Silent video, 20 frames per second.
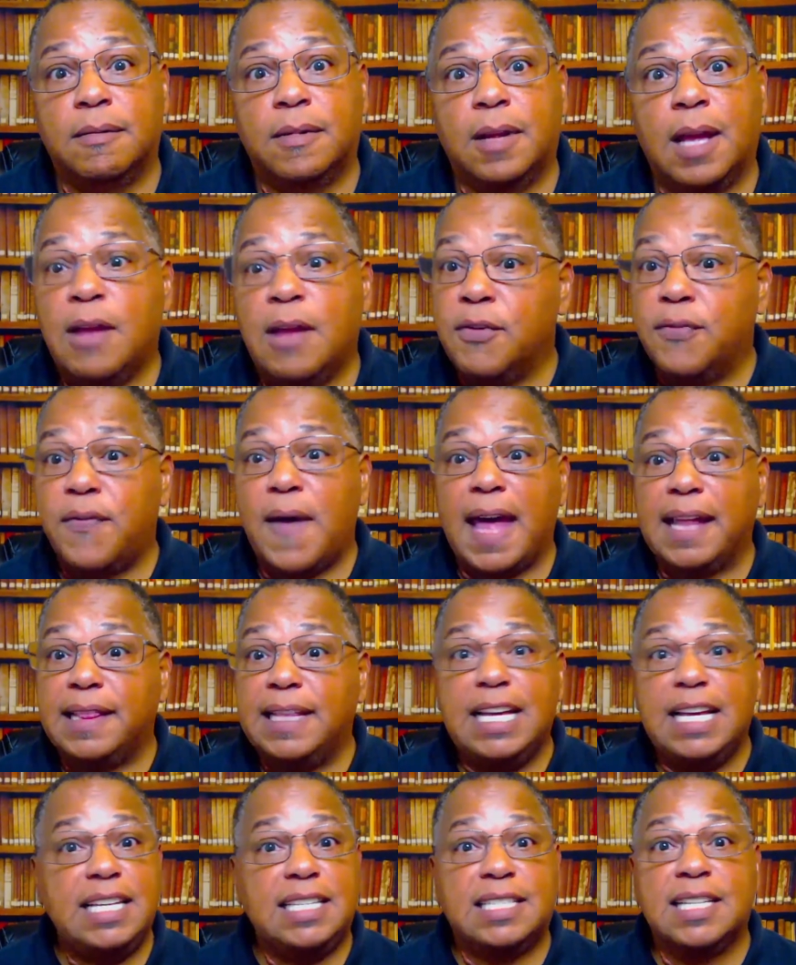In fact,
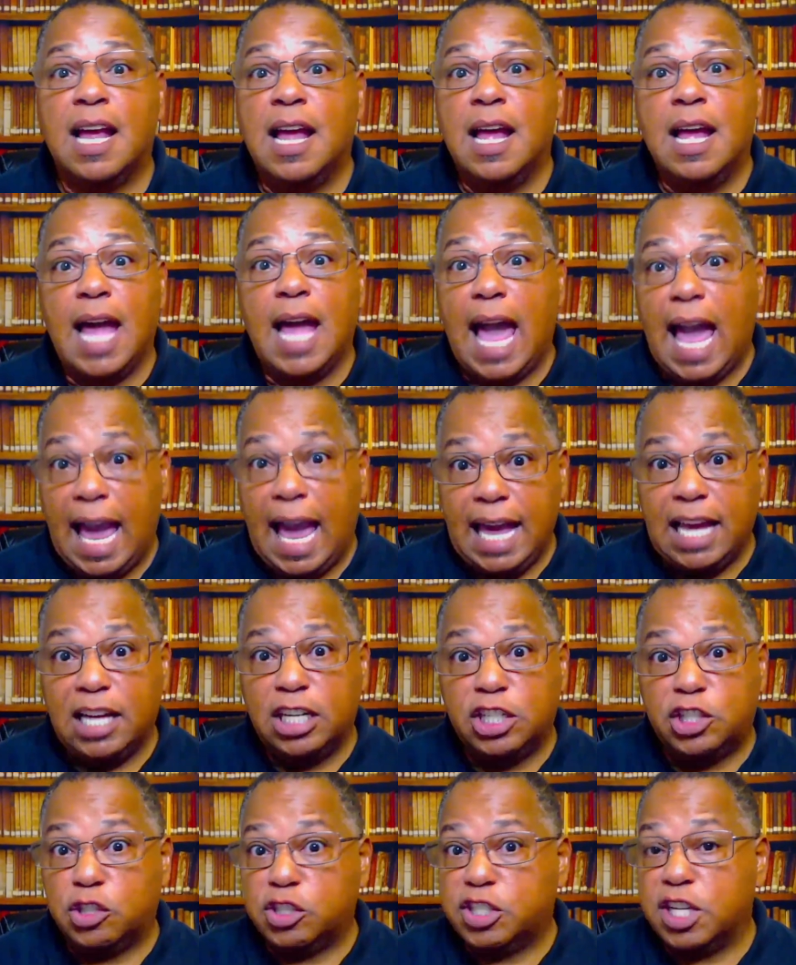these
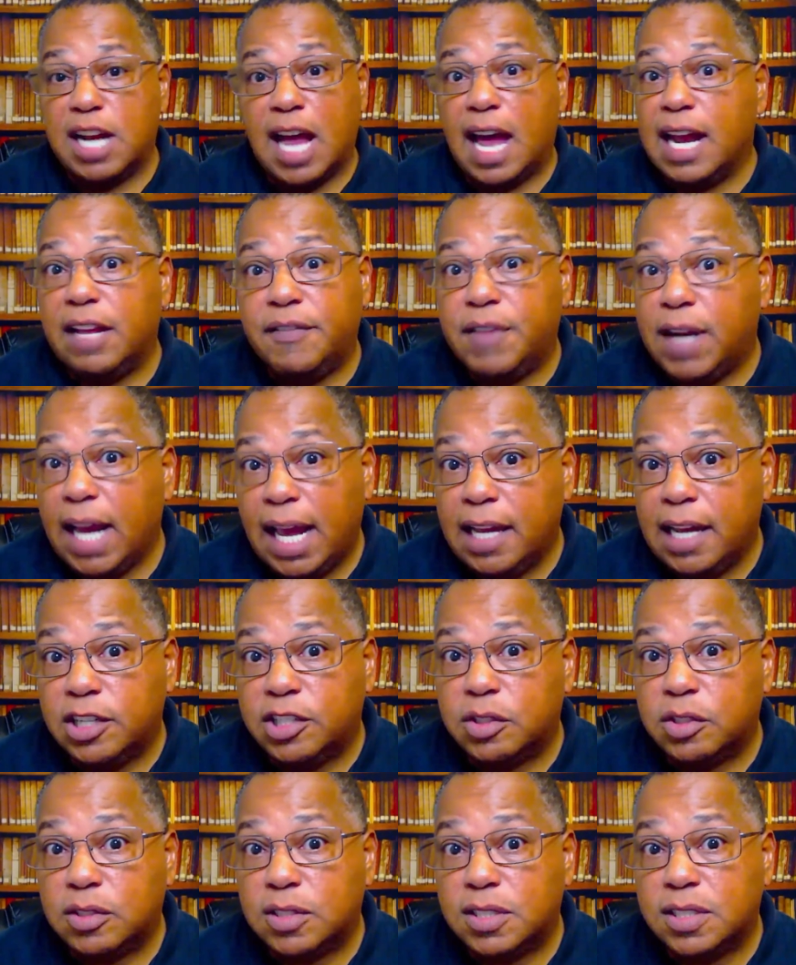angels are not even
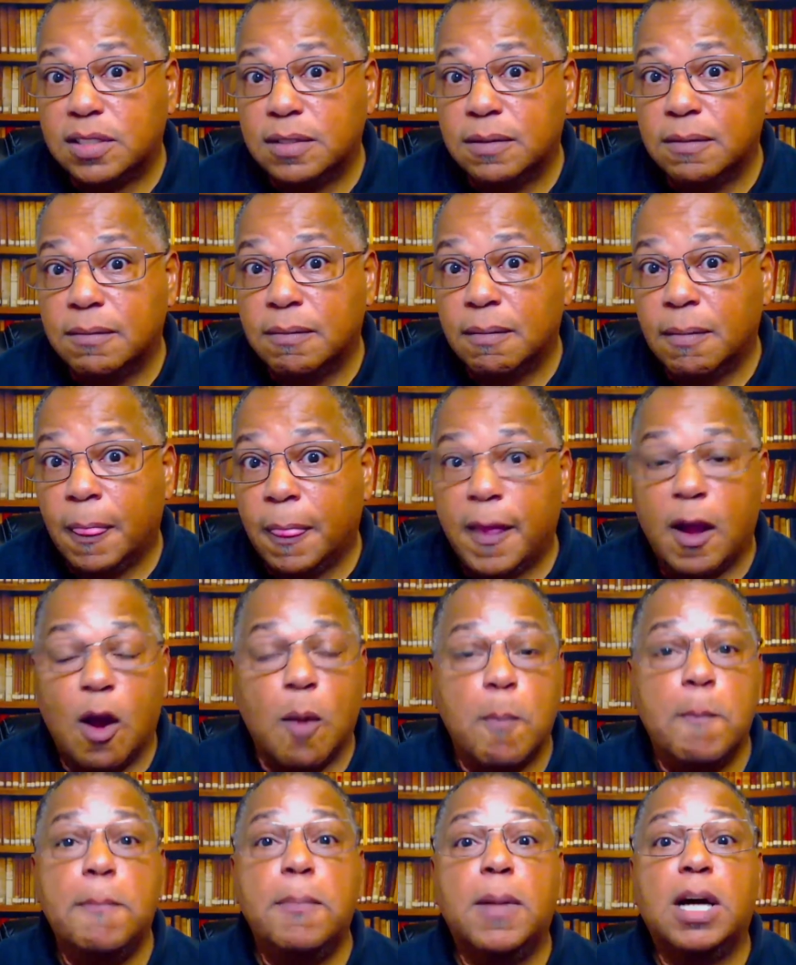angels. They're
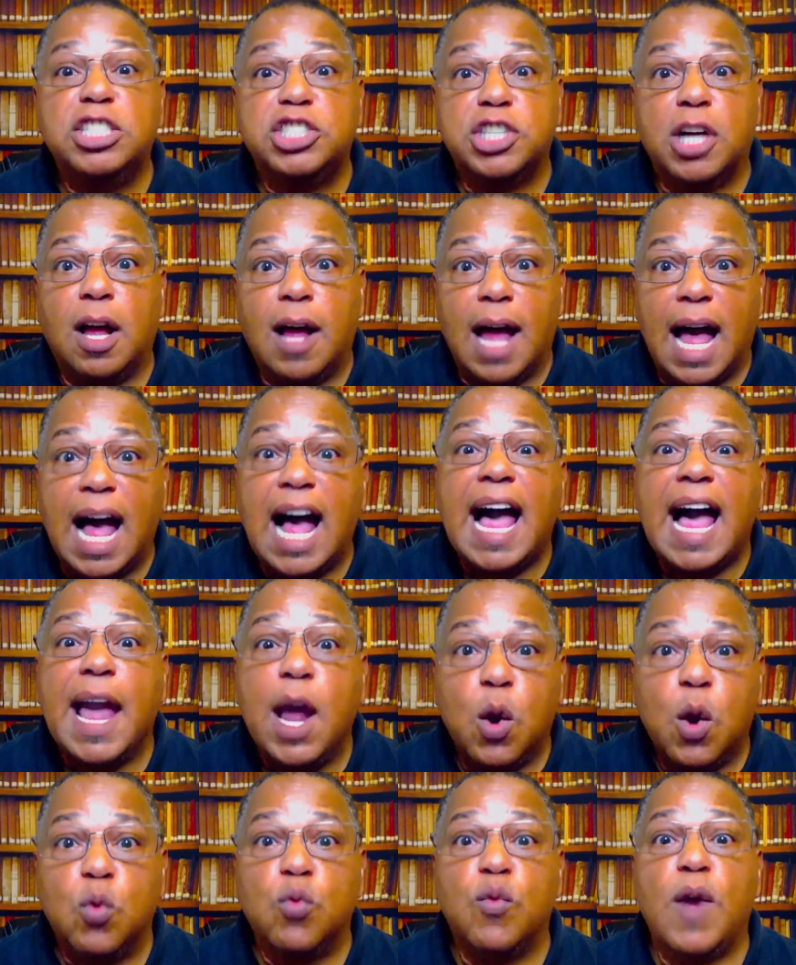much
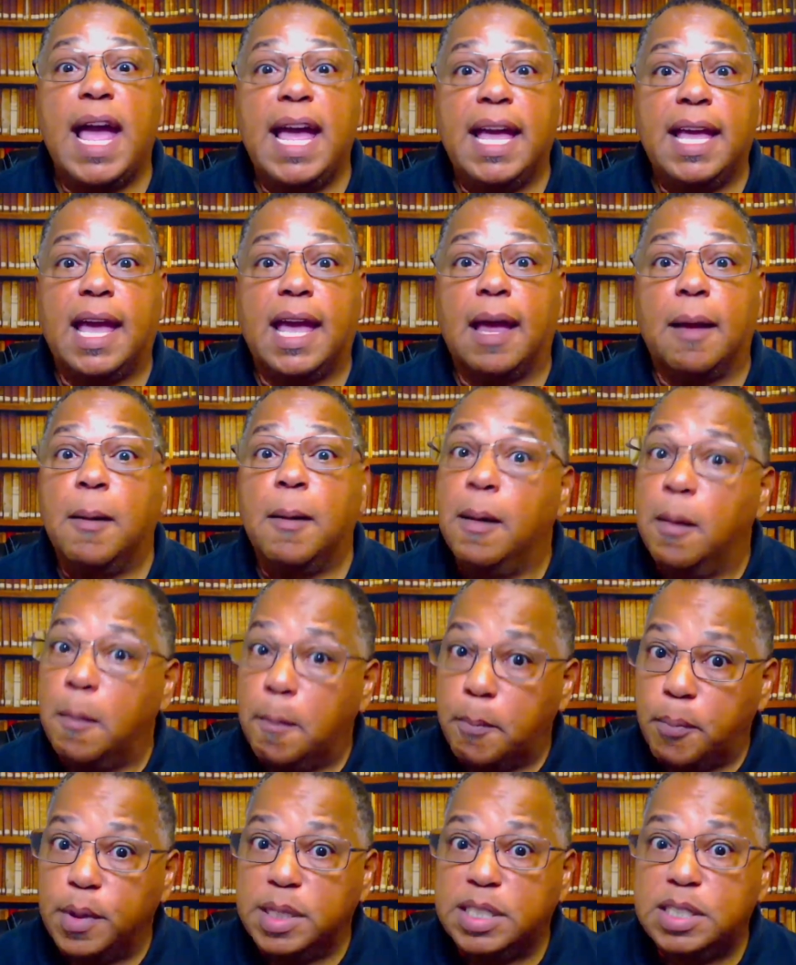higher ranking
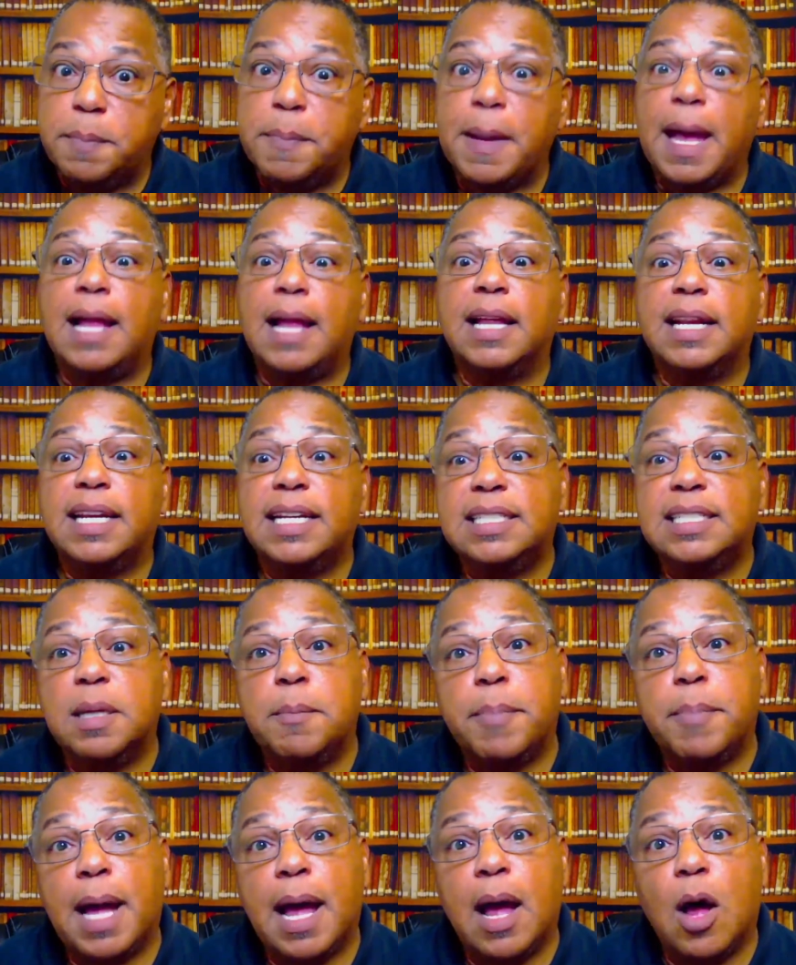principalities and
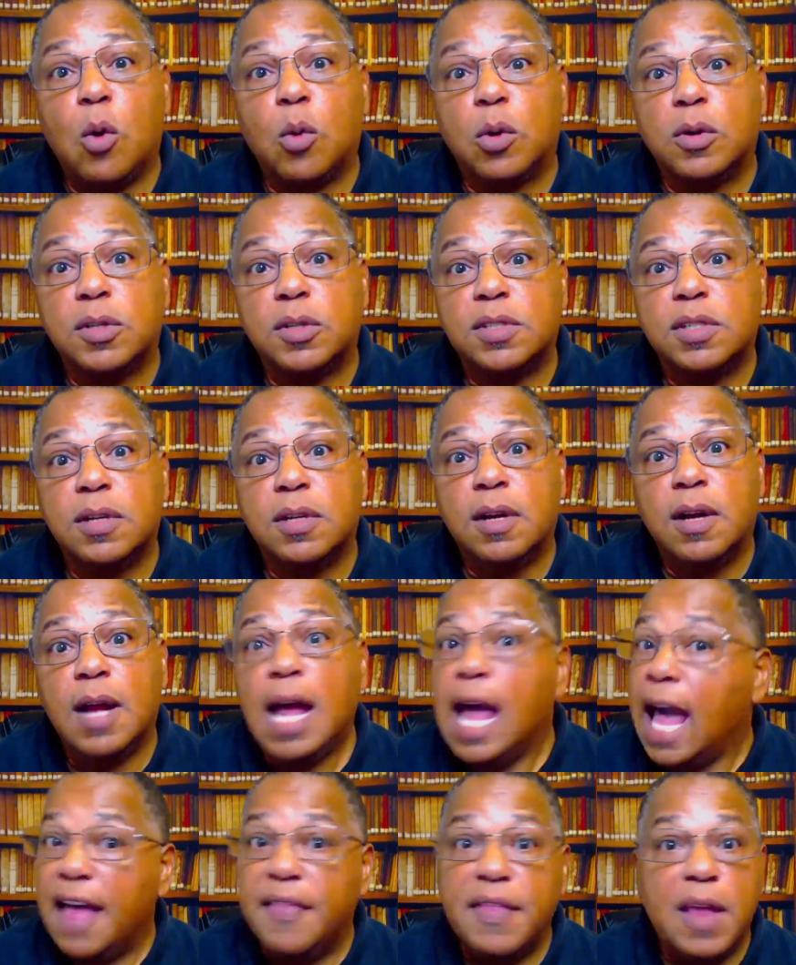powers.
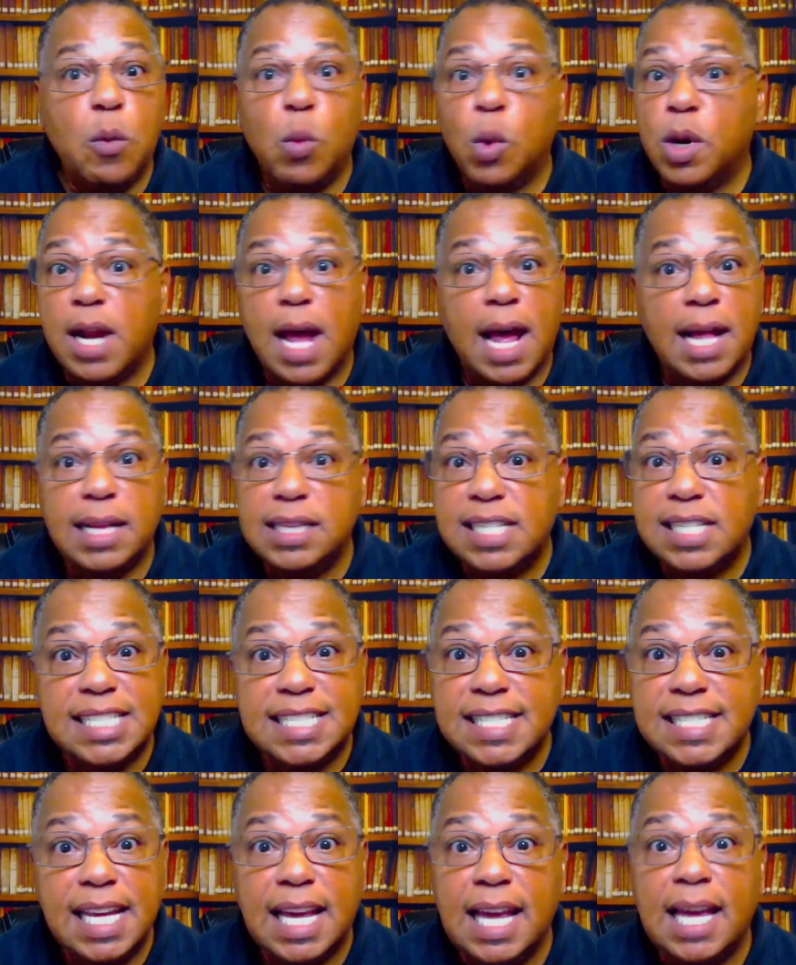And they were not
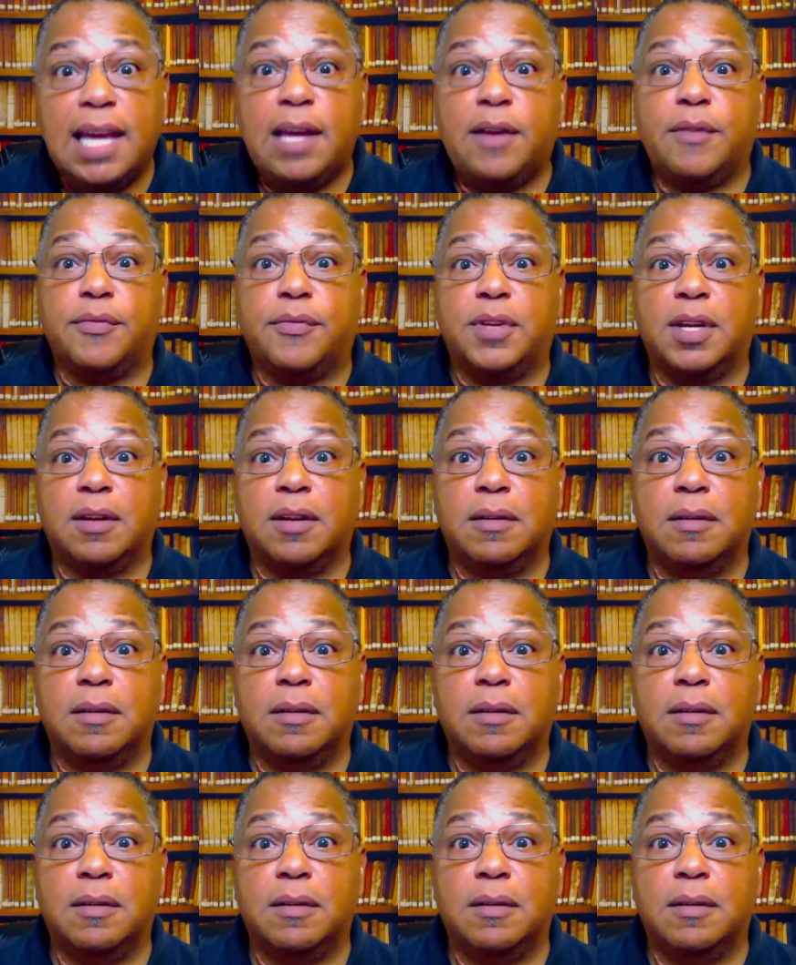deceived.